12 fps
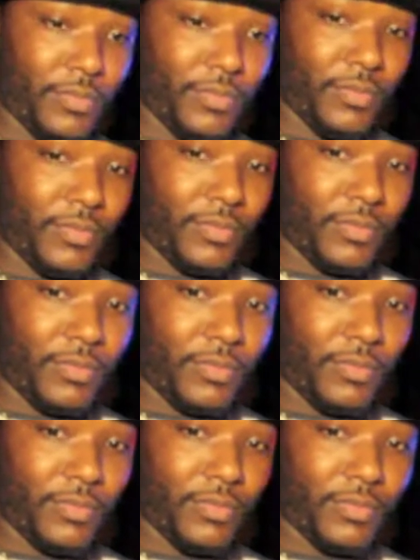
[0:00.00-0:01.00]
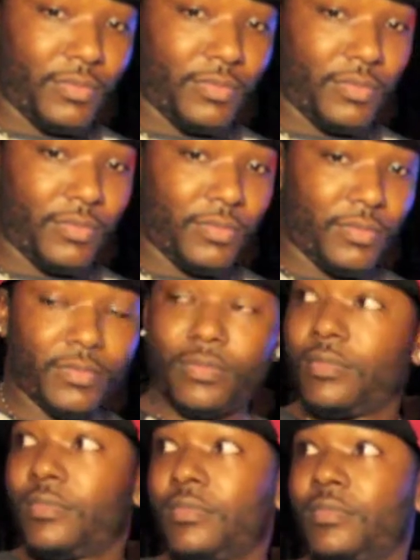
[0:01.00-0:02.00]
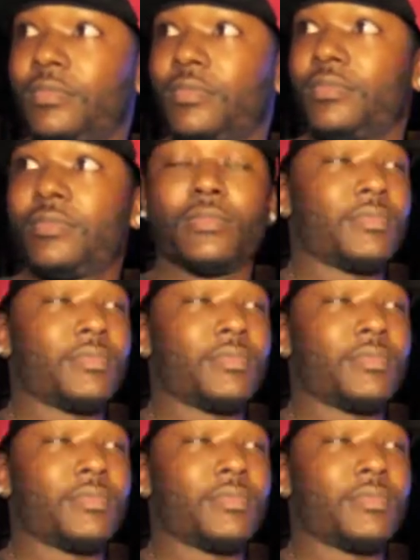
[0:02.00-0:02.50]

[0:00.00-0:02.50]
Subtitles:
The person shown says nothing.